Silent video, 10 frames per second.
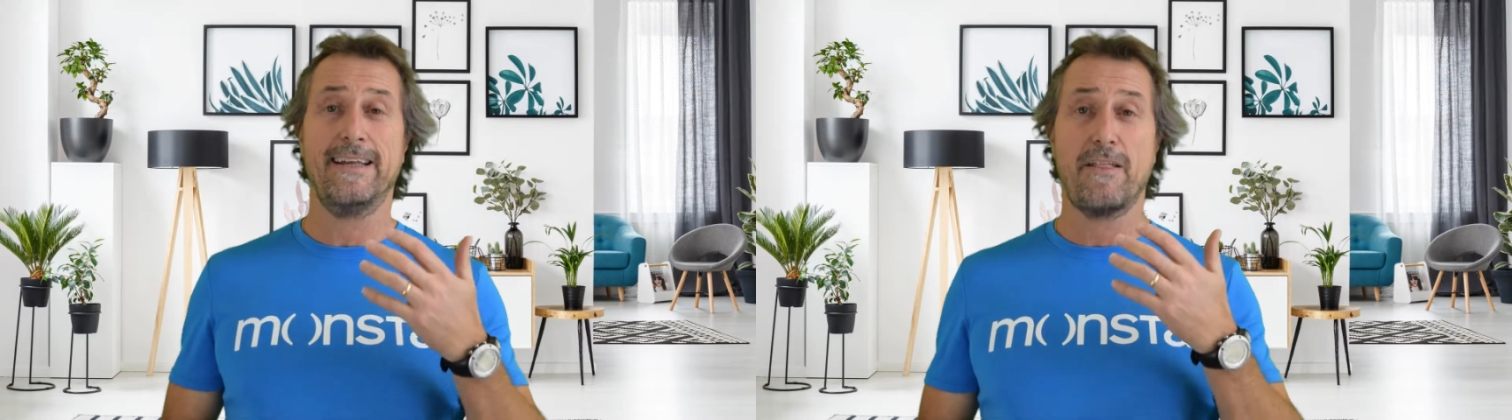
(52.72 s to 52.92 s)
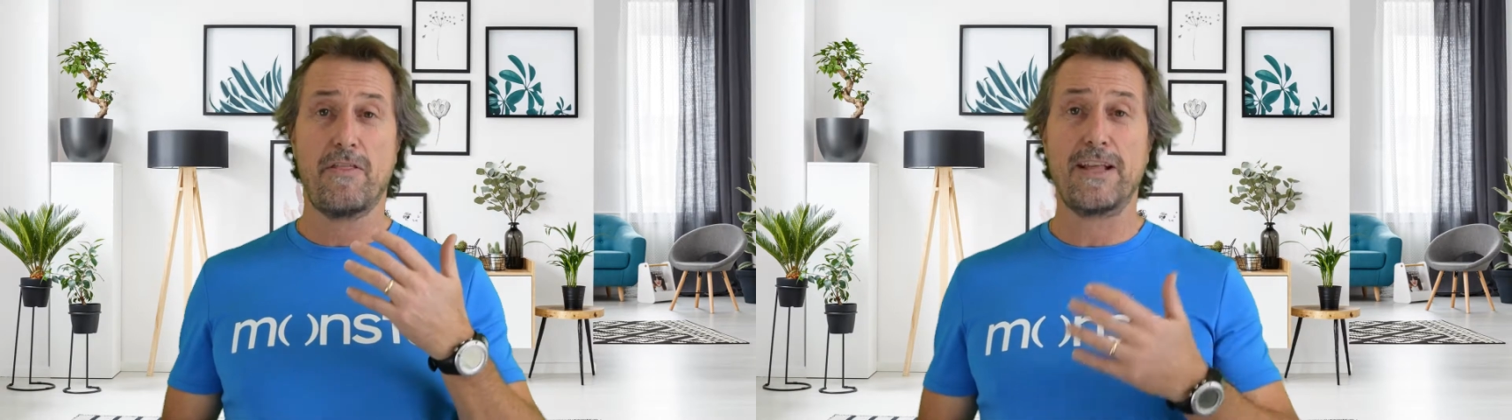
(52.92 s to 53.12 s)

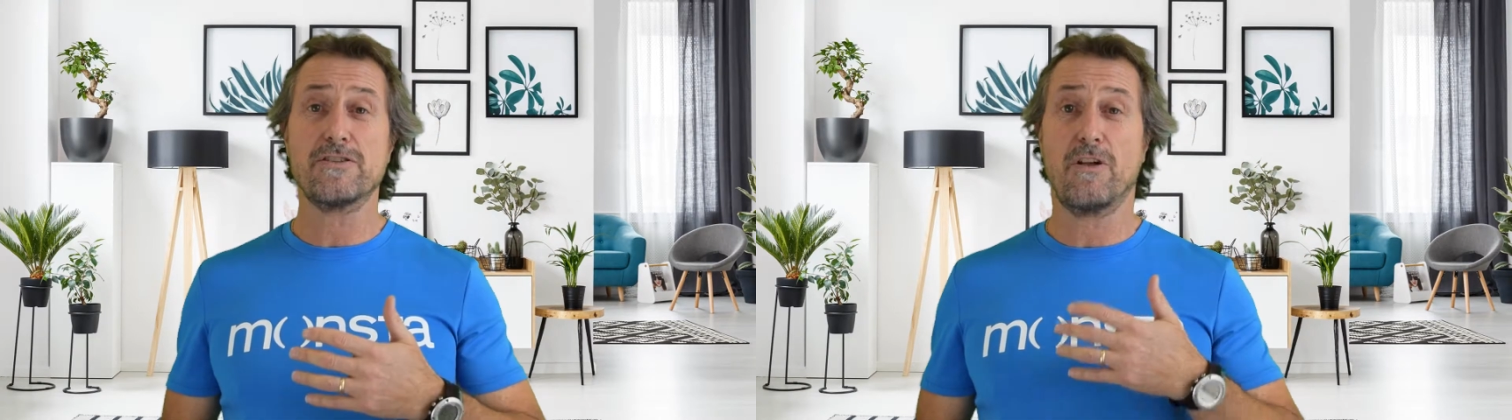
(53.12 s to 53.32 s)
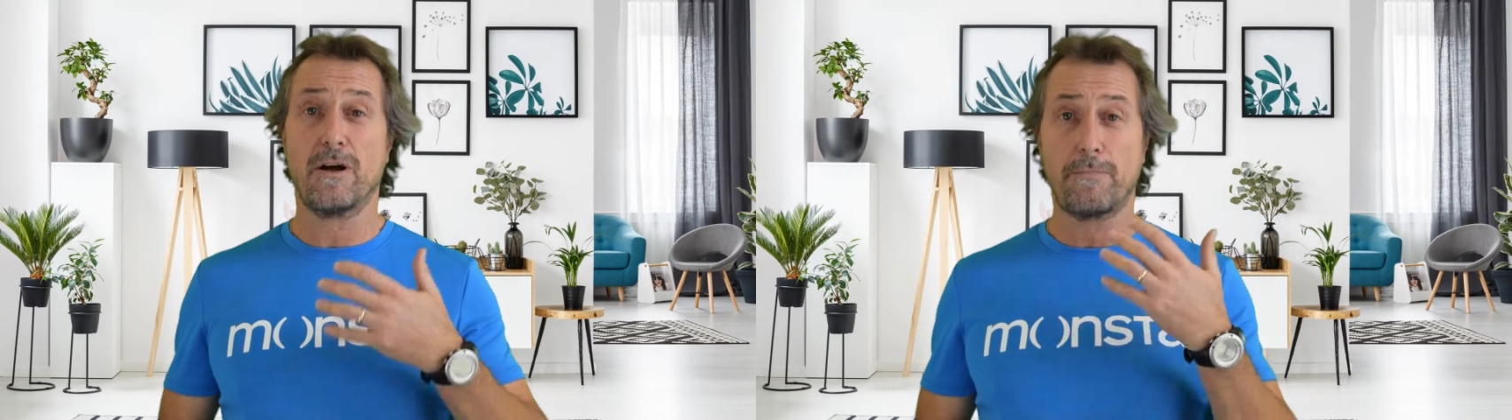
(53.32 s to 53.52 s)

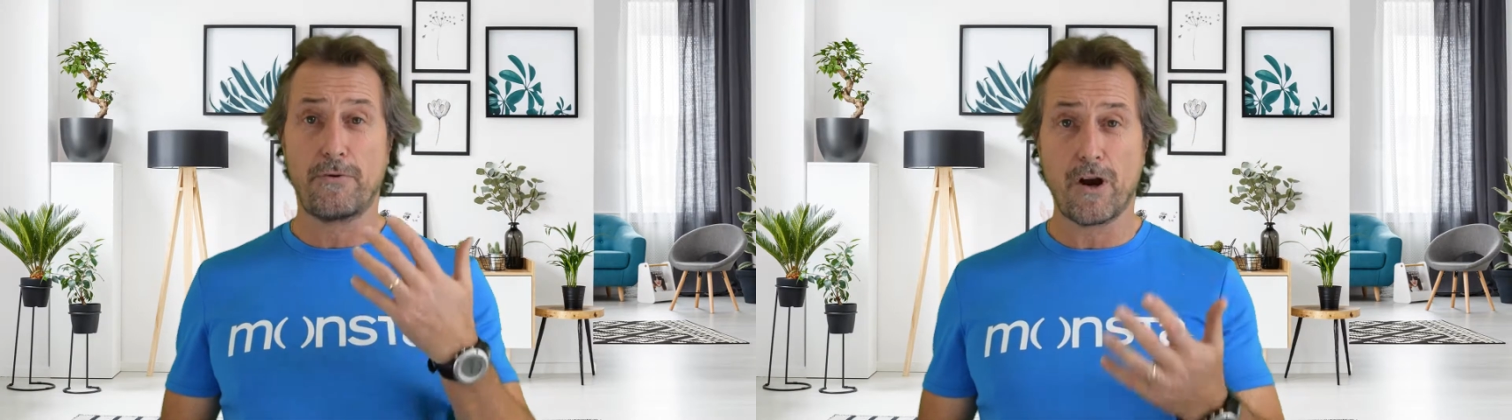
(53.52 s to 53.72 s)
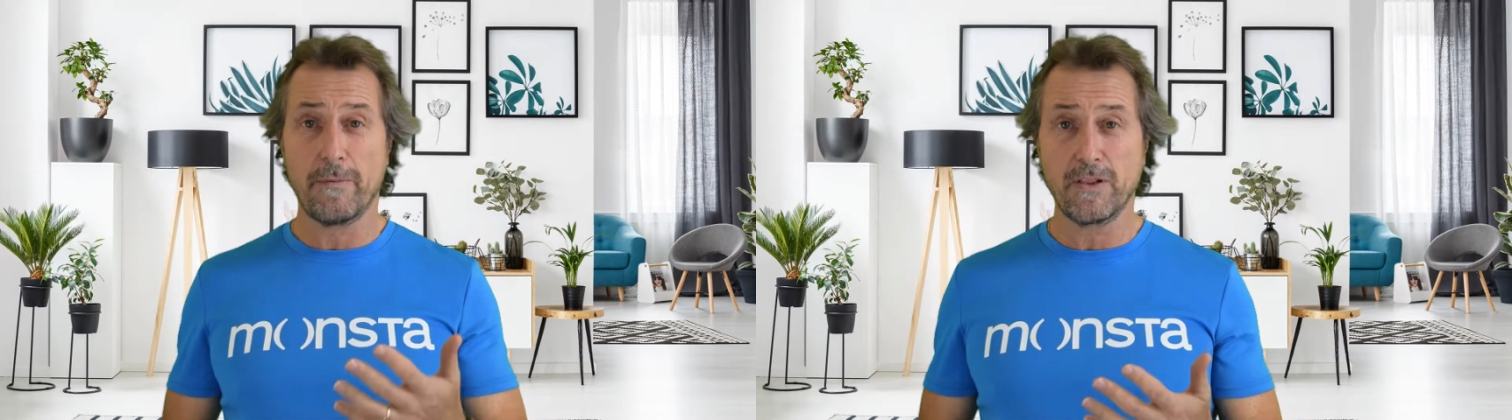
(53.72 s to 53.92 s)
Things like
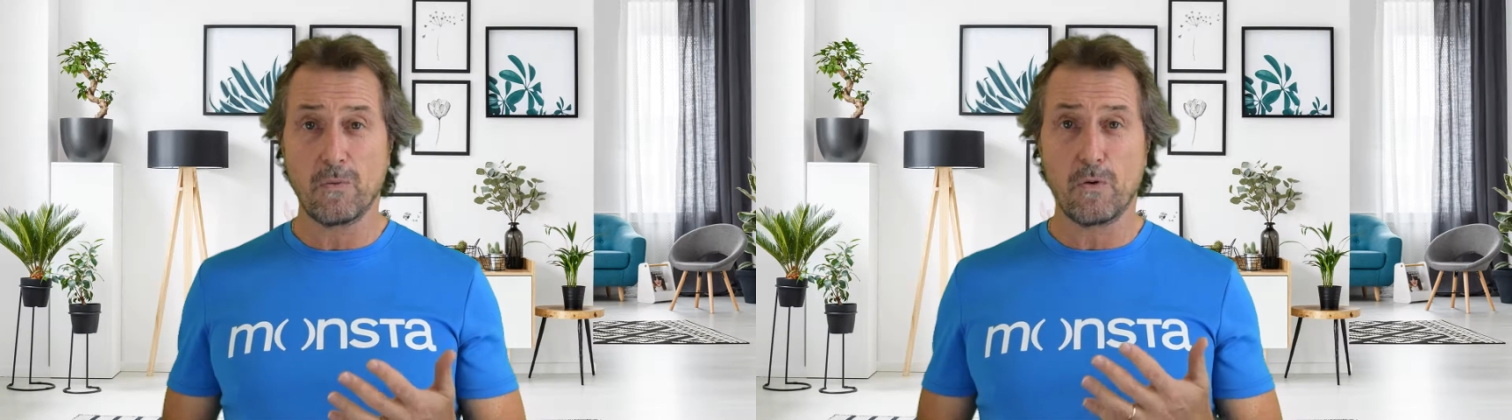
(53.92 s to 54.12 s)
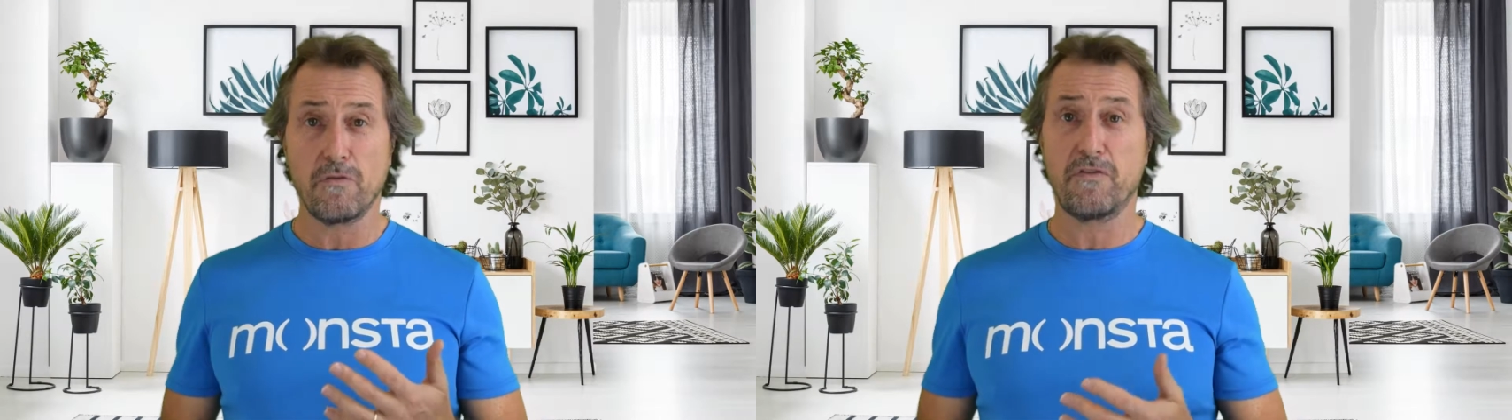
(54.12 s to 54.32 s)
priming the
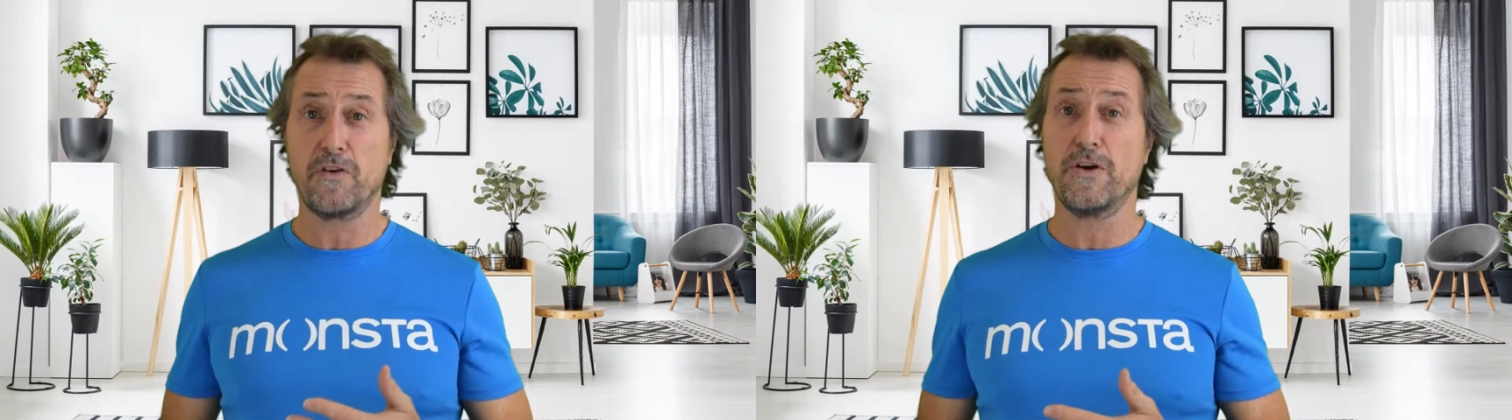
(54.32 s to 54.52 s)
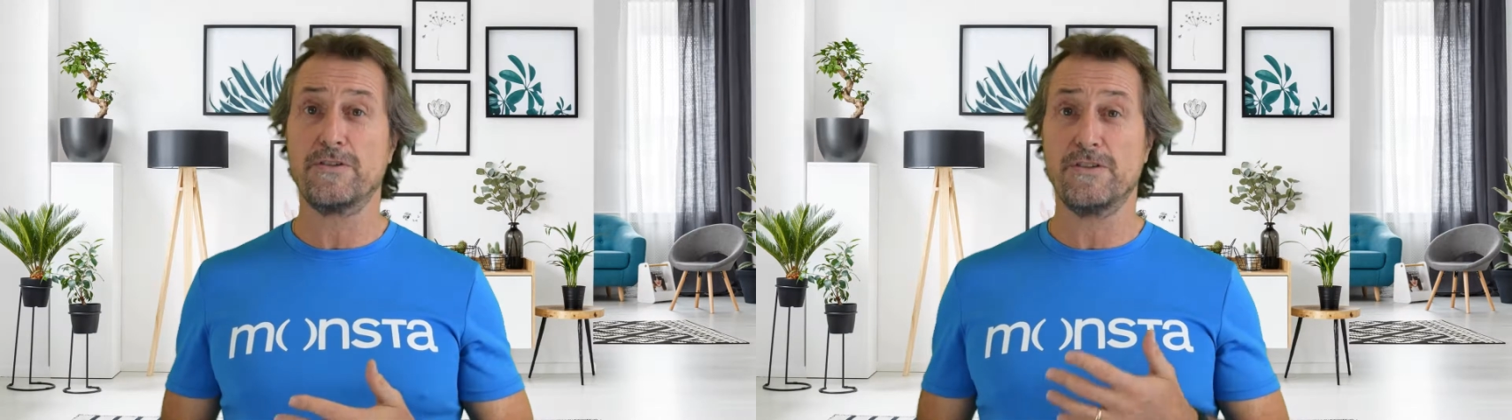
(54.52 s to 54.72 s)
wall
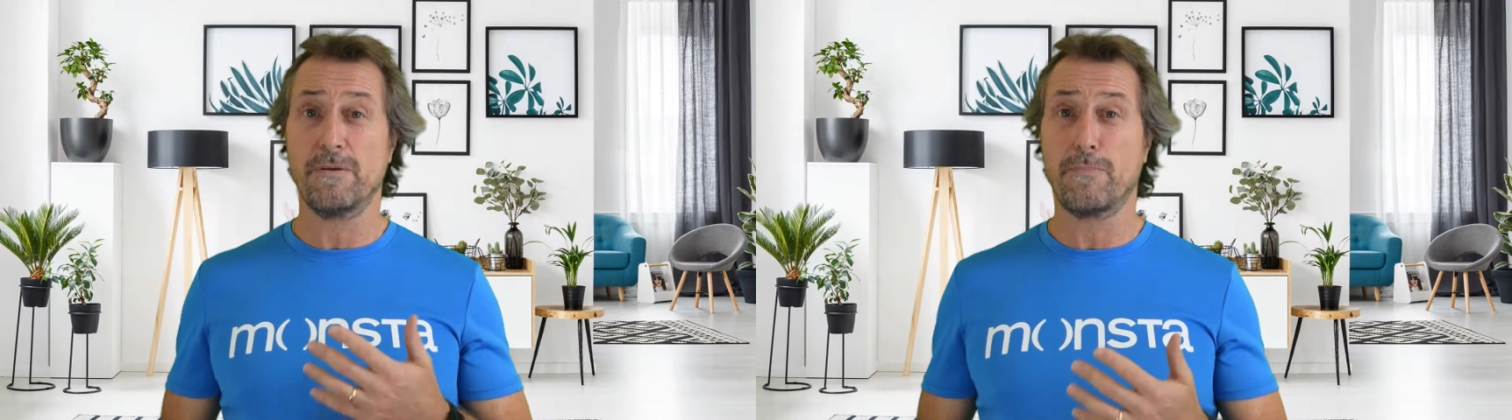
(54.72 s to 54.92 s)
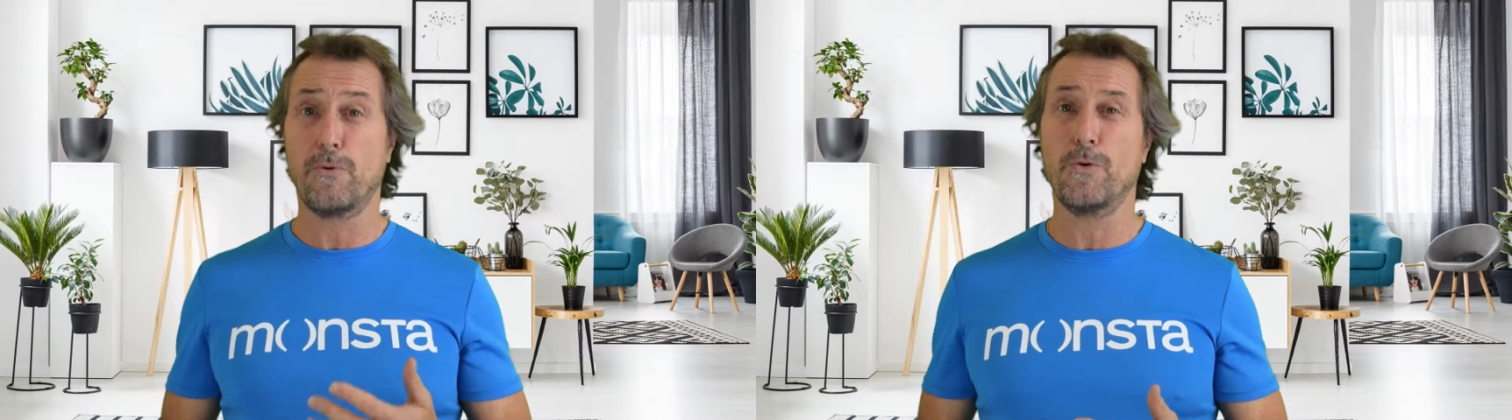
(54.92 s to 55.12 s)
first is
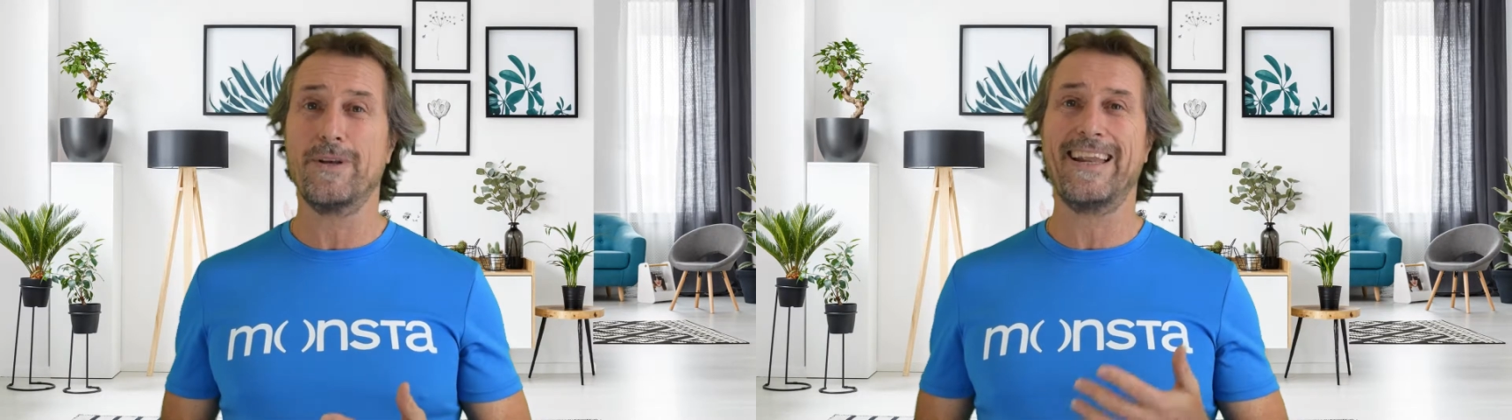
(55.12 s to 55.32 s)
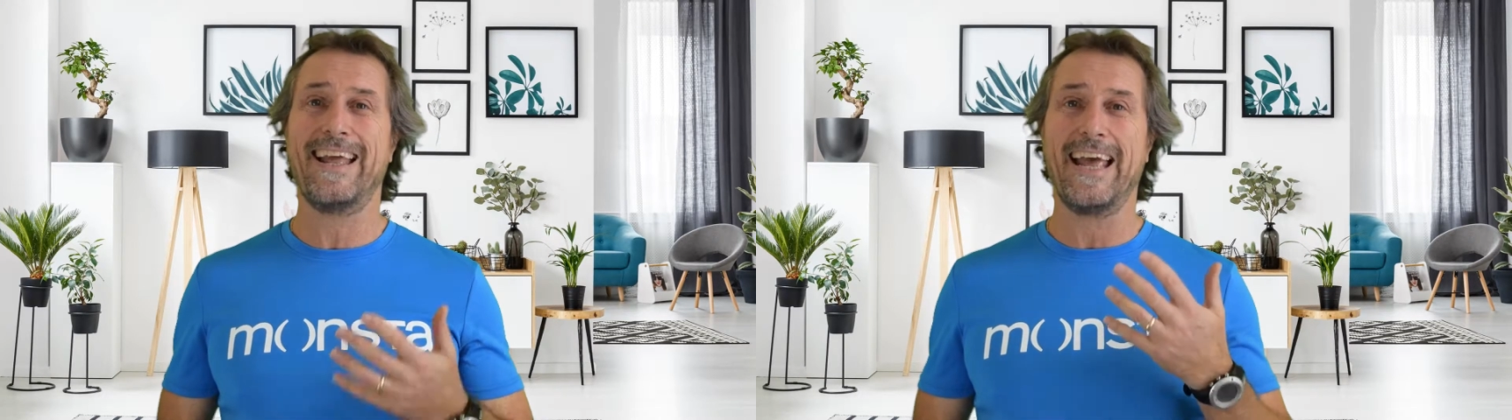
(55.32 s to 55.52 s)
important,